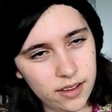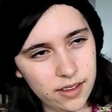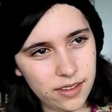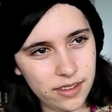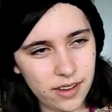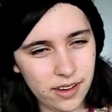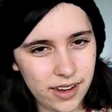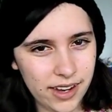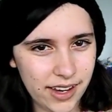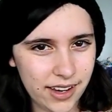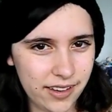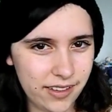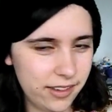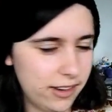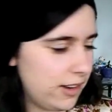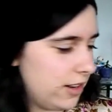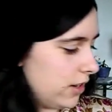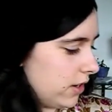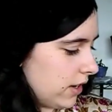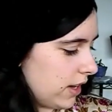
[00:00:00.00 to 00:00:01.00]
so I could
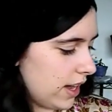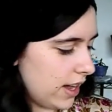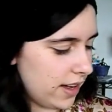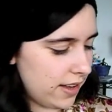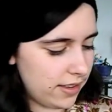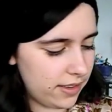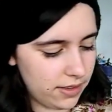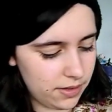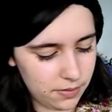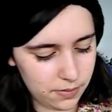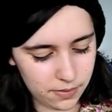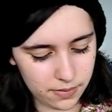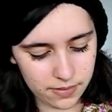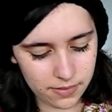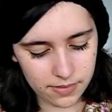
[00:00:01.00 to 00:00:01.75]
show you guys.